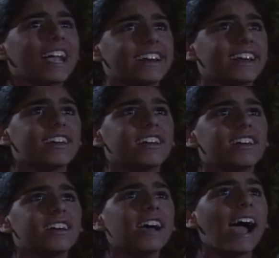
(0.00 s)
that I
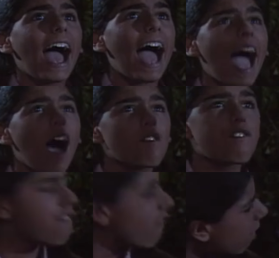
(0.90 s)
did, um,
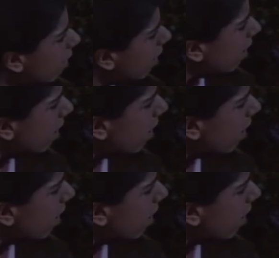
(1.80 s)
I didn't really